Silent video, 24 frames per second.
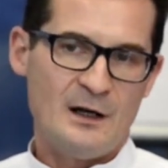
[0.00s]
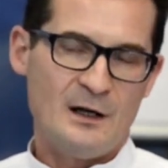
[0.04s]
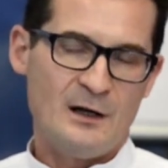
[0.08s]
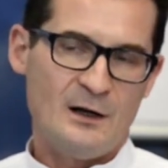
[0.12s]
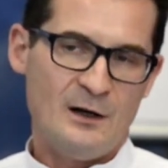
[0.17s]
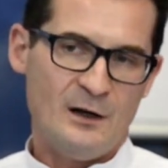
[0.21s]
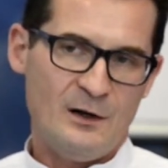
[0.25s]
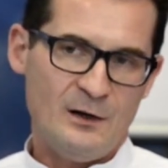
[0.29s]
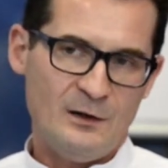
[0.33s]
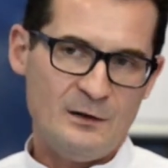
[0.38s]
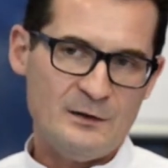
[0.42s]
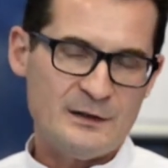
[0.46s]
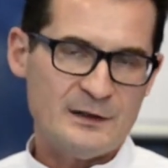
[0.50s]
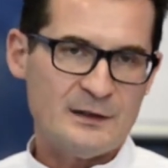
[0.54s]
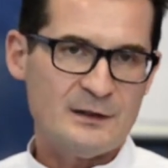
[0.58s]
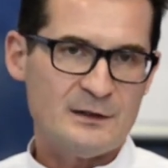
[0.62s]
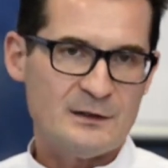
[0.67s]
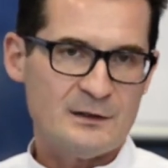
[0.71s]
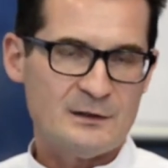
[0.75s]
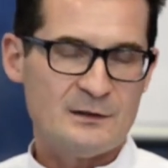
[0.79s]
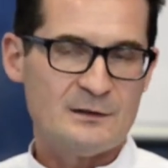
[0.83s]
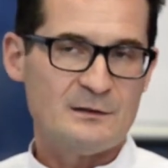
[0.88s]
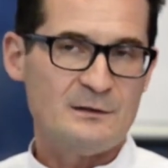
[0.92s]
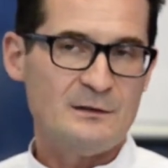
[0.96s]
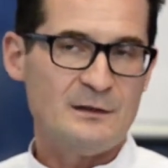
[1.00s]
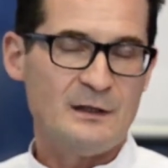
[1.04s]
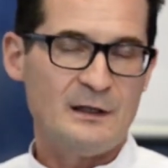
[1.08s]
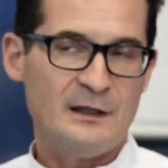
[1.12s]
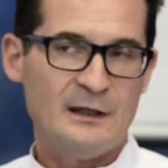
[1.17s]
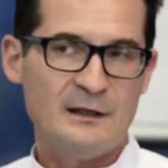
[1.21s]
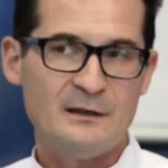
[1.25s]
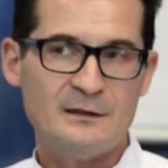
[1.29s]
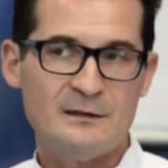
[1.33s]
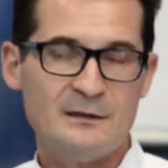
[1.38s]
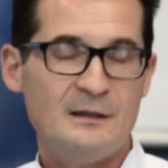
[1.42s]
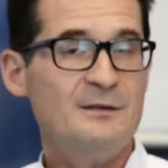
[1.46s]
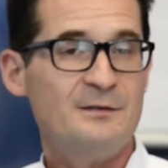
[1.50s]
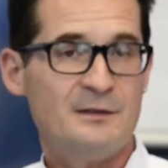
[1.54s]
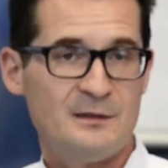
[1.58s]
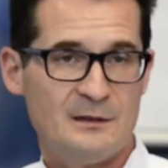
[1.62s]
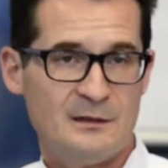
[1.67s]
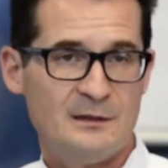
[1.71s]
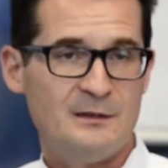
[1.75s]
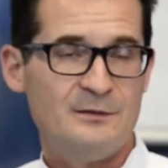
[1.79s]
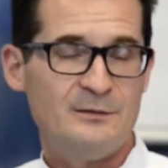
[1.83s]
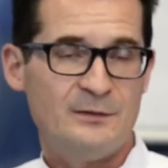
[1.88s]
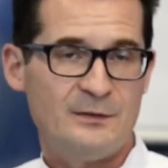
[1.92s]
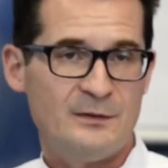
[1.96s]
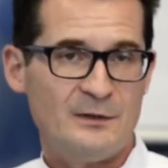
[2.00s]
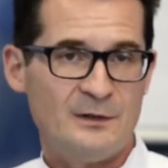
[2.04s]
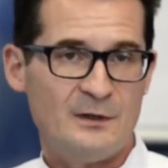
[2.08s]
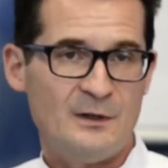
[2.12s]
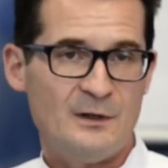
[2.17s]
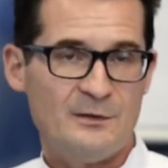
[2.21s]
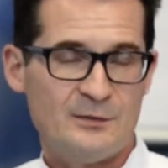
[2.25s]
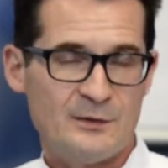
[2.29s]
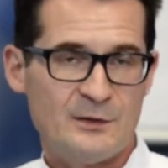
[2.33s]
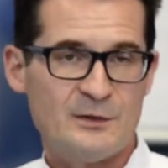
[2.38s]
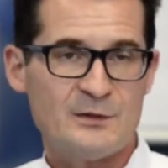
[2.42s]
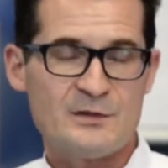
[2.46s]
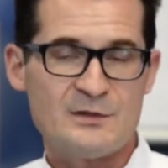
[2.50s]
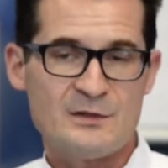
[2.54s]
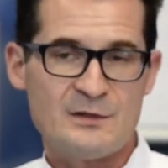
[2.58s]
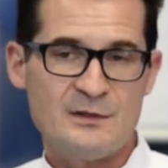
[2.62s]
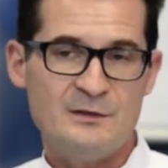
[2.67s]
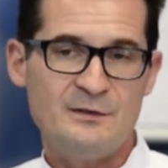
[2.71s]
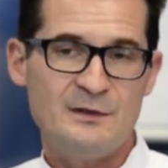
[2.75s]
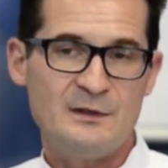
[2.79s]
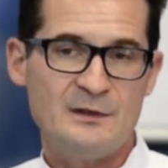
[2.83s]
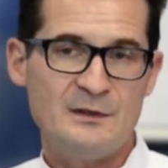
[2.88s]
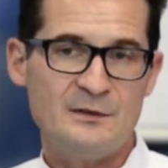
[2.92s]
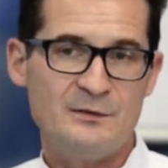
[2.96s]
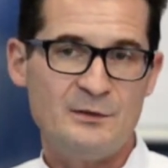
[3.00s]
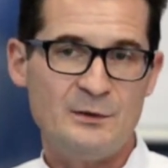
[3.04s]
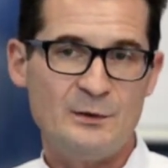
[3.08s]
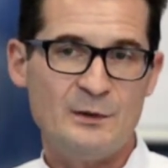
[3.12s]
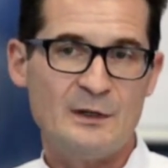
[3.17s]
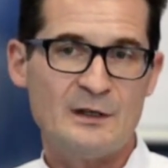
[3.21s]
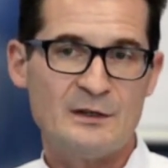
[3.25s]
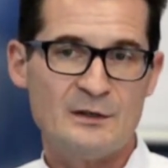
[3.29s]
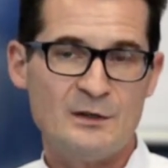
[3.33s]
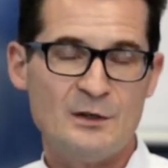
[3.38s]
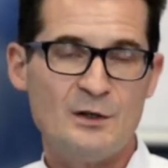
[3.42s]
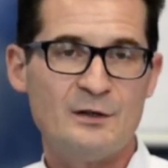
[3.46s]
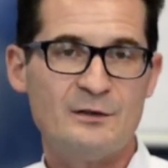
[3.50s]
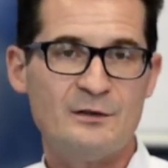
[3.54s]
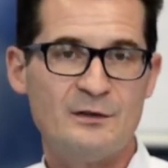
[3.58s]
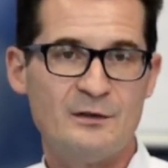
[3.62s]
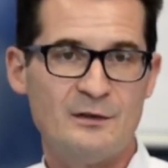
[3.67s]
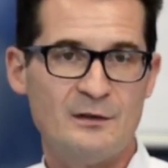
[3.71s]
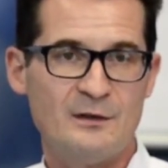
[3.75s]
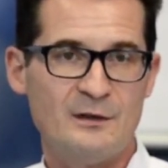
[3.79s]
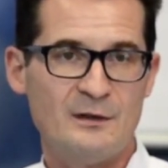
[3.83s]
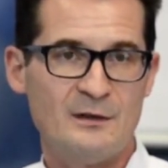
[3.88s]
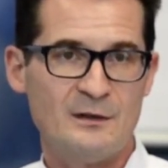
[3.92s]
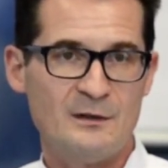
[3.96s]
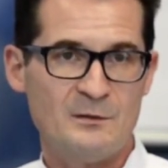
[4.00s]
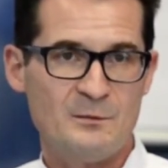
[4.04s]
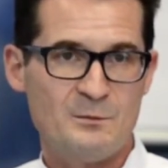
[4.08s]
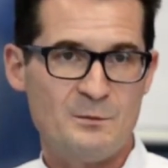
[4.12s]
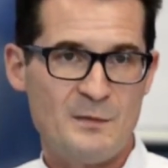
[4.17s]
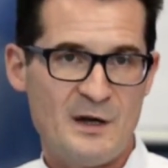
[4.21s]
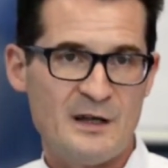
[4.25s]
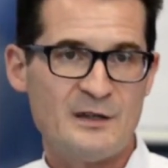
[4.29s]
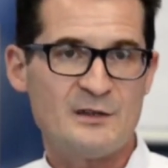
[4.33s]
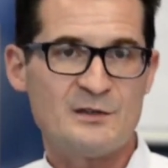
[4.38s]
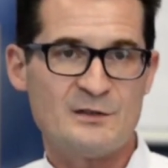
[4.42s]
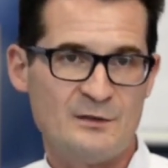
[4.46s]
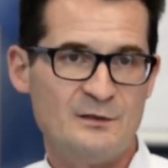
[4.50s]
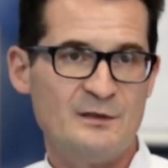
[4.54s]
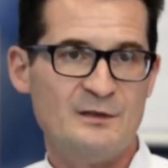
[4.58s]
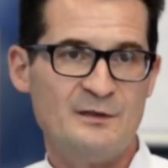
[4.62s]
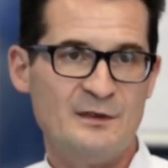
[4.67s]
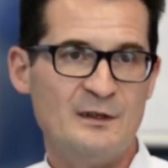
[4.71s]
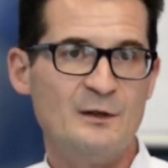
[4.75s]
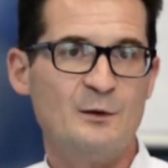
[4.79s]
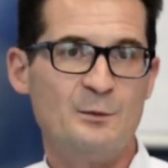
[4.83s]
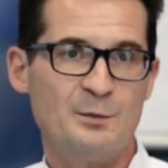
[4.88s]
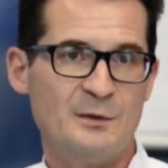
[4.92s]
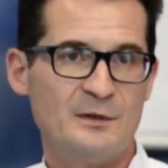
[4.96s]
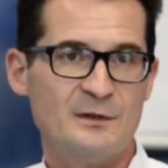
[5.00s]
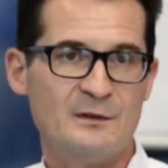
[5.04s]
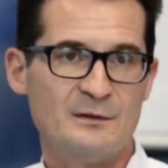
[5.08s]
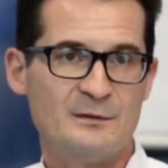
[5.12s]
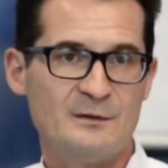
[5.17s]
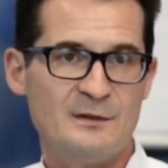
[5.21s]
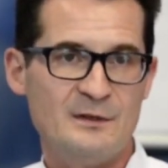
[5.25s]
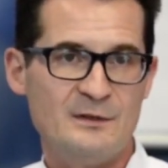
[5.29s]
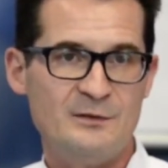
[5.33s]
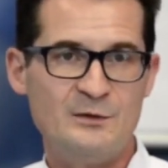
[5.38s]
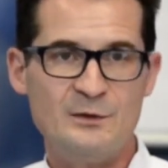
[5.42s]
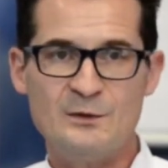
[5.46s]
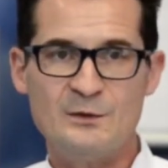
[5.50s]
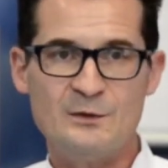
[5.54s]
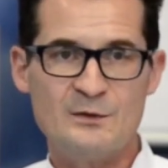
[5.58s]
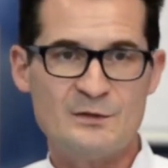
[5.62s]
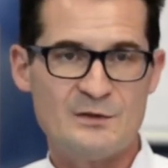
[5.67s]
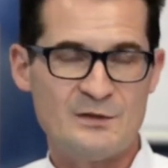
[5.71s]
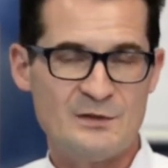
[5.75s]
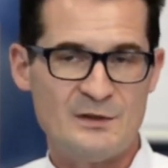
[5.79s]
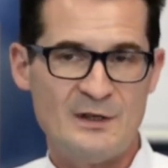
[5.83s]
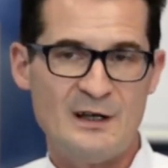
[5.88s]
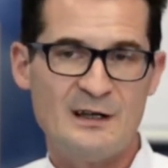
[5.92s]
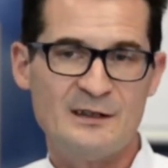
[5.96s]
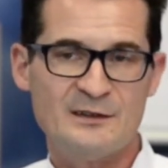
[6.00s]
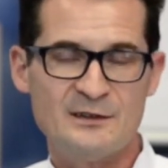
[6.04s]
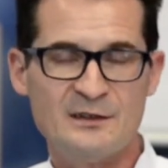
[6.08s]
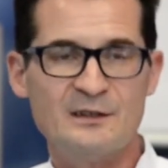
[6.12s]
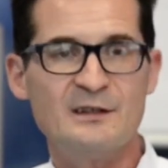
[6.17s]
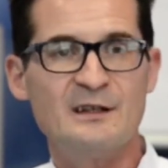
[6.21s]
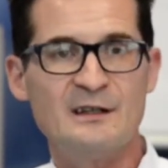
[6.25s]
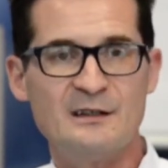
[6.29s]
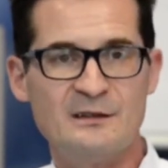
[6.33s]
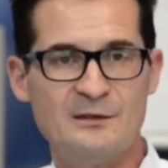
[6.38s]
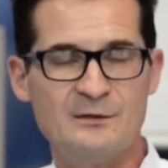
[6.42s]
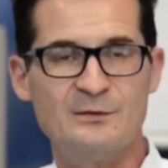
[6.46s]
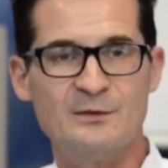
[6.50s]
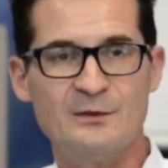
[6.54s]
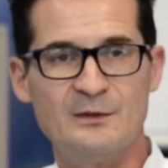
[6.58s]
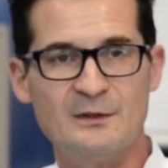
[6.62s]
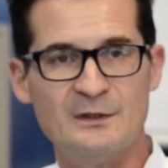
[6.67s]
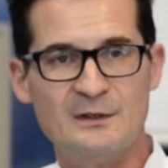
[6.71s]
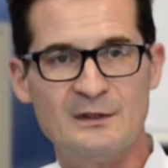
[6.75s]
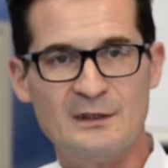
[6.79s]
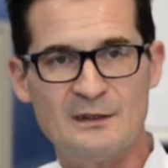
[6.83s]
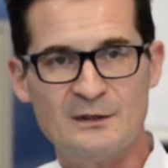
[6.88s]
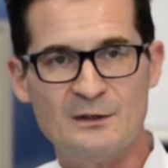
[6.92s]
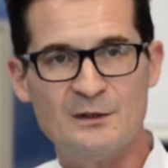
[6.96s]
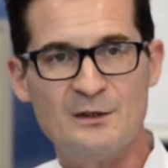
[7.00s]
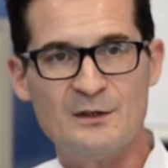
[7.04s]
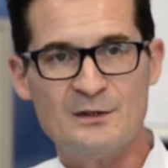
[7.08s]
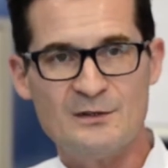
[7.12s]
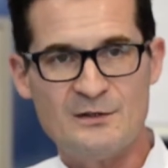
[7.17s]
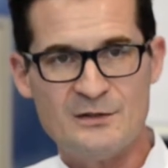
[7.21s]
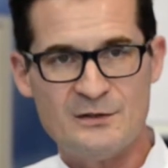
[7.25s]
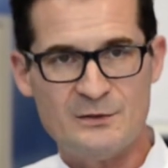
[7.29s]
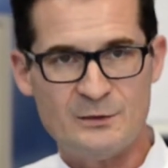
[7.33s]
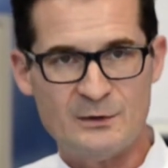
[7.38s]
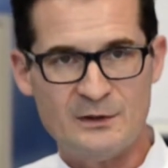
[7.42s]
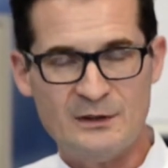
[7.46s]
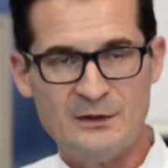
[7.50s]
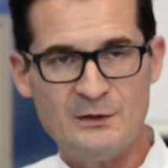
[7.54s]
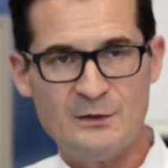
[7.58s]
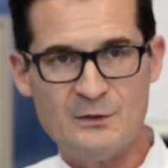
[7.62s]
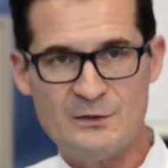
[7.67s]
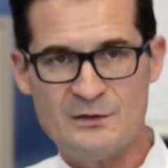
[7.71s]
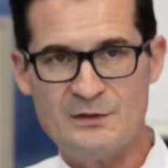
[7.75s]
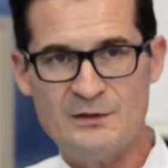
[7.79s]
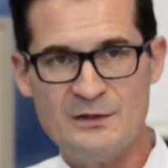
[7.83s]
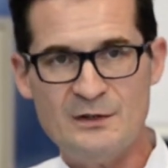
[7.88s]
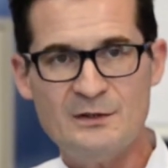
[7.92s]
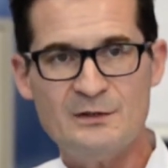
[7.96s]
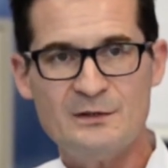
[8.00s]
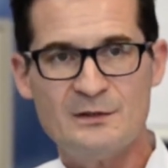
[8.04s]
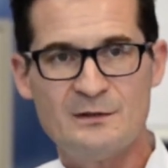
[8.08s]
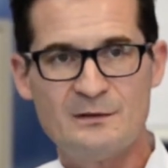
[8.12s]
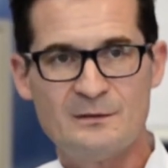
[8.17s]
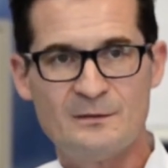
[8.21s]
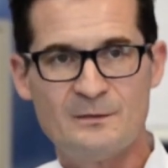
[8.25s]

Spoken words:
all the, and even if, of course, even if you are not a Microsoft developer, if you use alternative technologies, you can use this